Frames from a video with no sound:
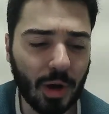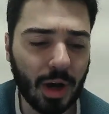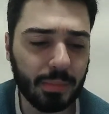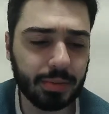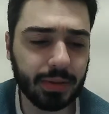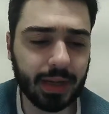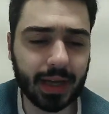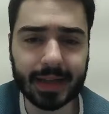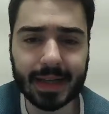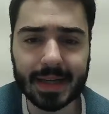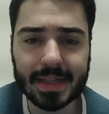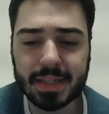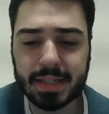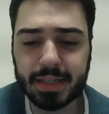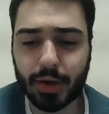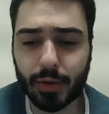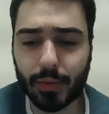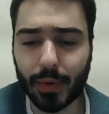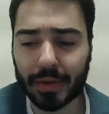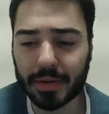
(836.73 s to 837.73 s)
playing these,
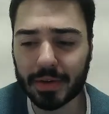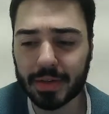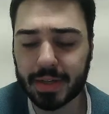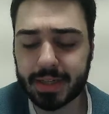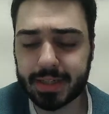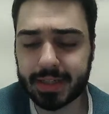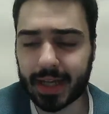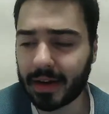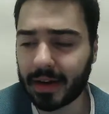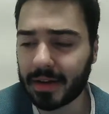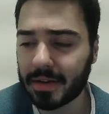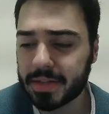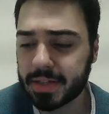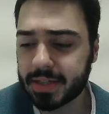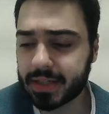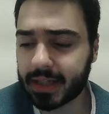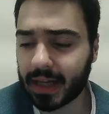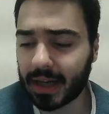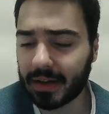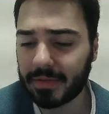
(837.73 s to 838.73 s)
other contenders and
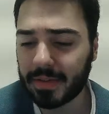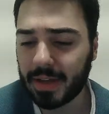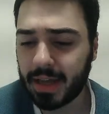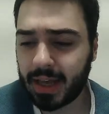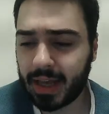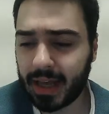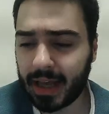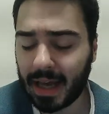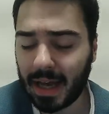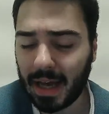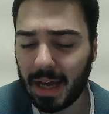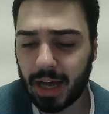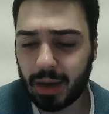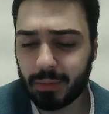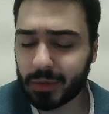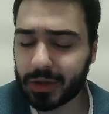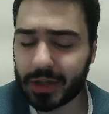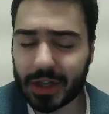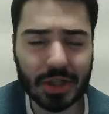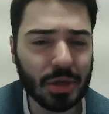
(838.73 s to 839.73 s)
stuff,
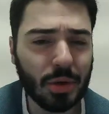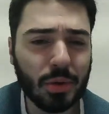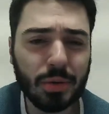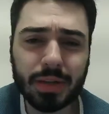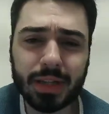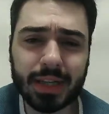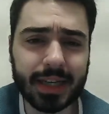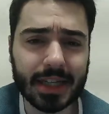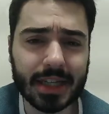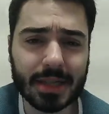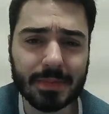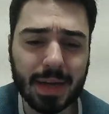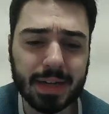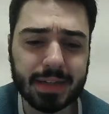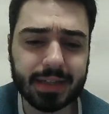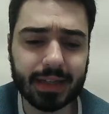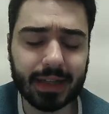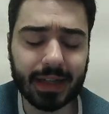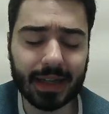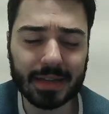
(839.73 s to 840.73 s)
which is totally
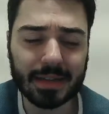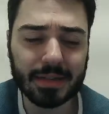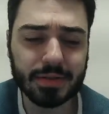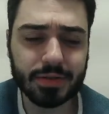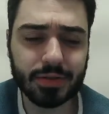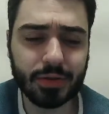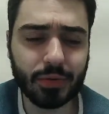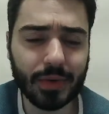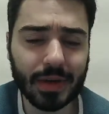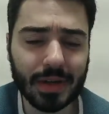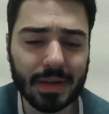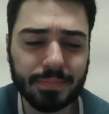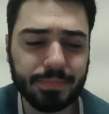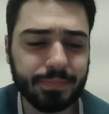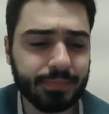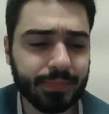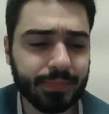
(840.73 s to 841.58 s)
expected. There's no one...